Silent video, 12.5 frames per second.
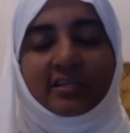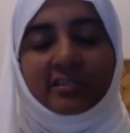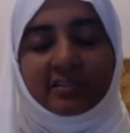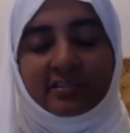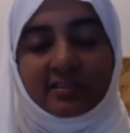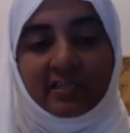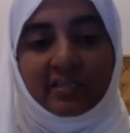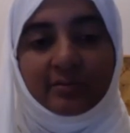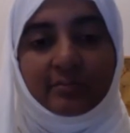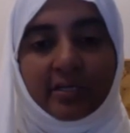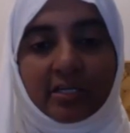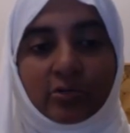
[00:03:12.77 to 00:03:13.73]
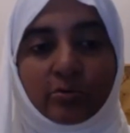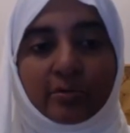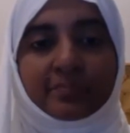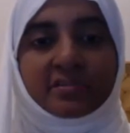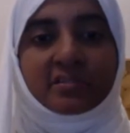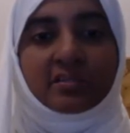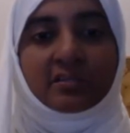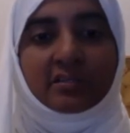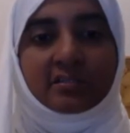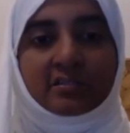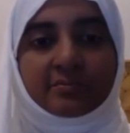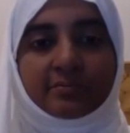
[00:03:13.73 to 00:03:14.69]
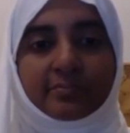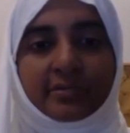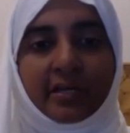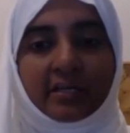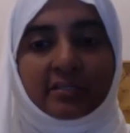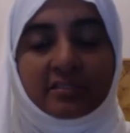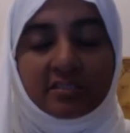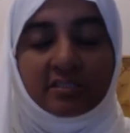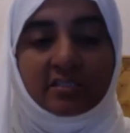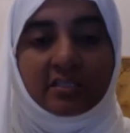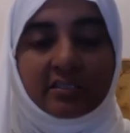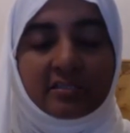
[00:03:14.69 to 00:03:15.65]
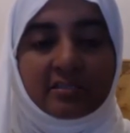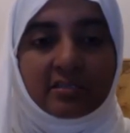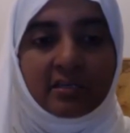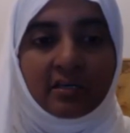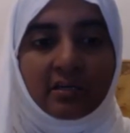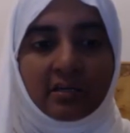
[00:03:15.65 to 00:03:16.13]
that Islam equips its practitioners